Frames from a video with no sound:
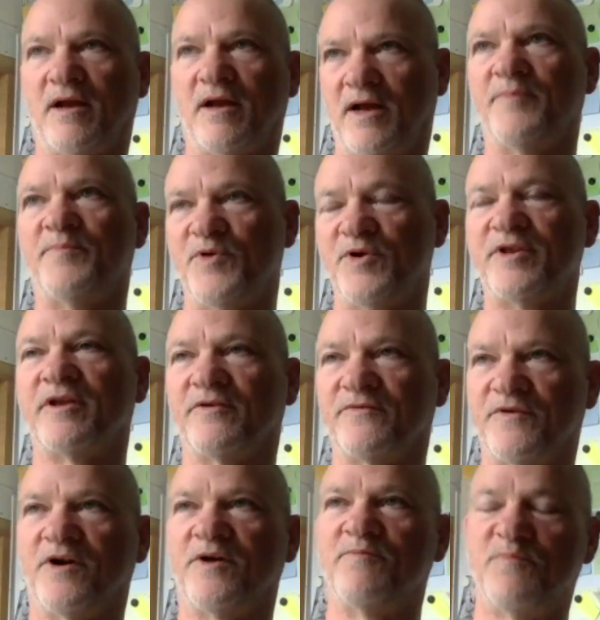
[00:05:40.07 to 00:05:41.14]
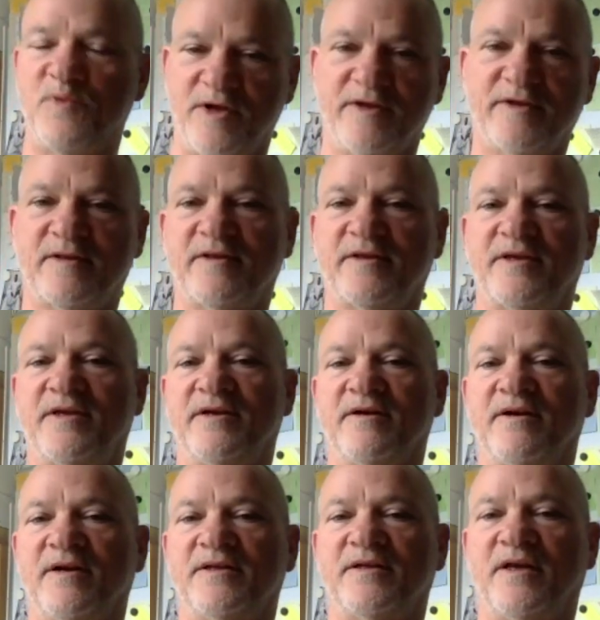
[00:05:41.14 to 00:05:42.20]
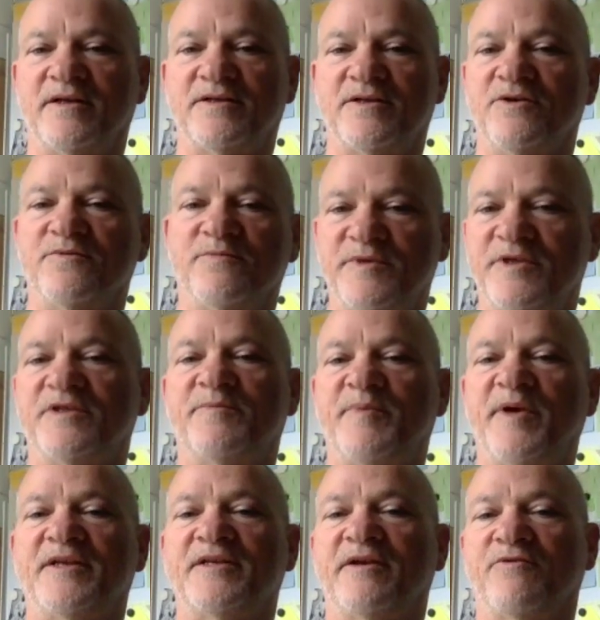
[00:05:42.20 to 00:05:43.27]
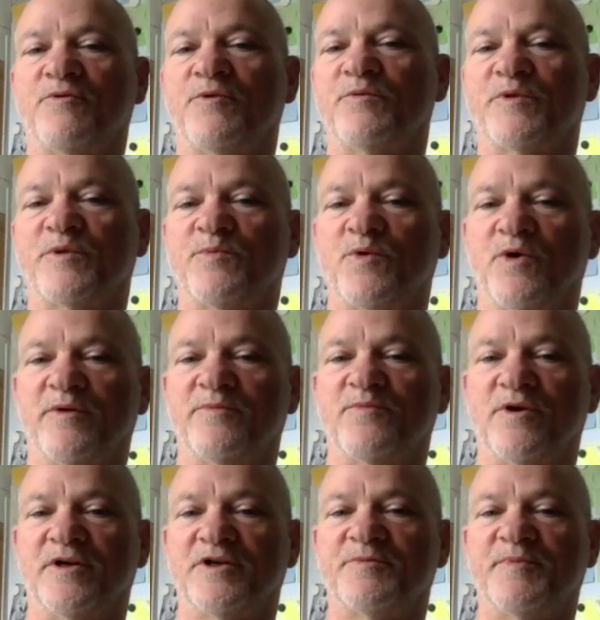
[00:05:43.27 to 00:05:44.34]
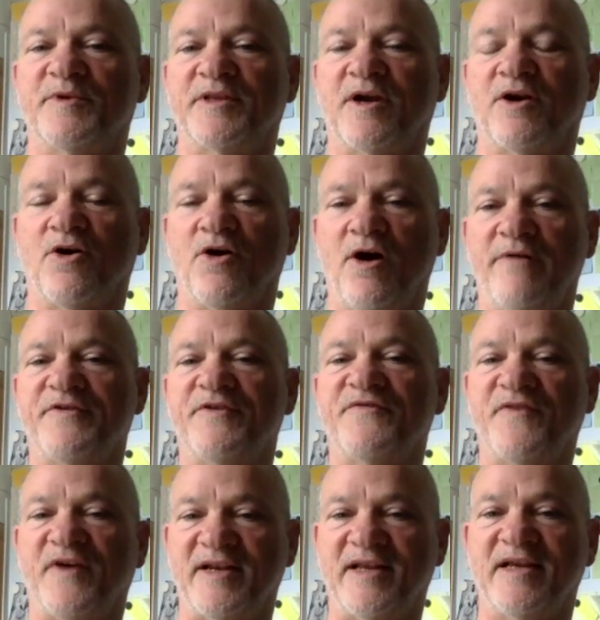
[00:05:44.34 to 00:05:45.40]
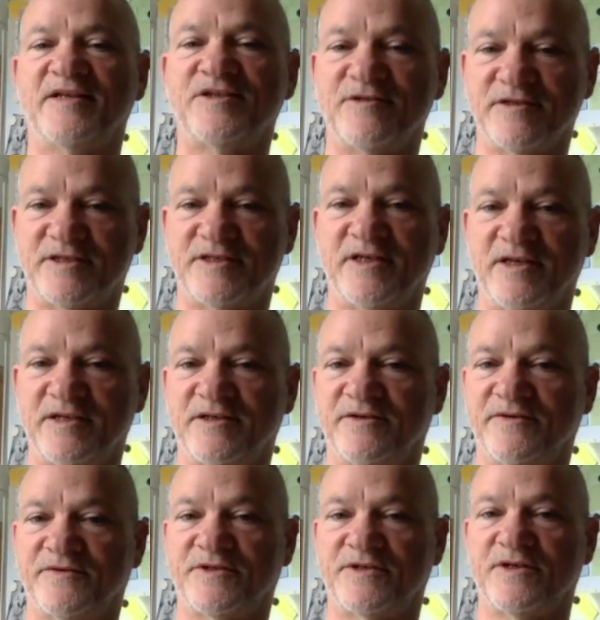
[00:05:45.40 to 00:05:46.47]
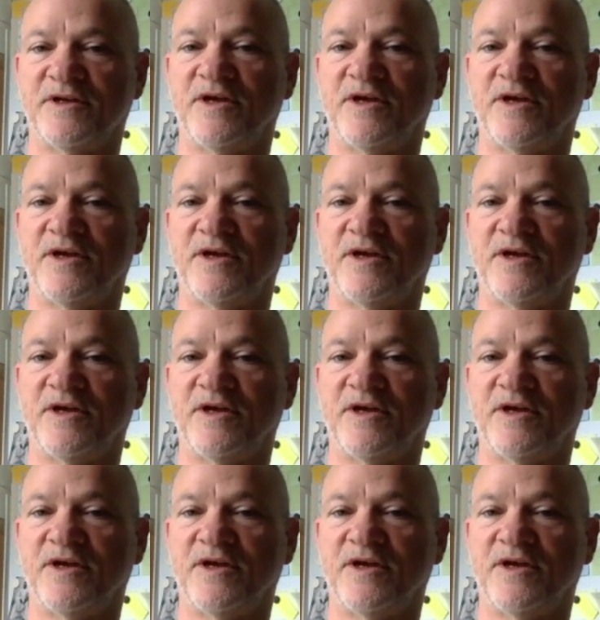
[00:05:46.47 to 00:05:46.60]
I'm putting it very bluntly here, I don't mean to paint everyone with a broad brush, but there are often financial incentives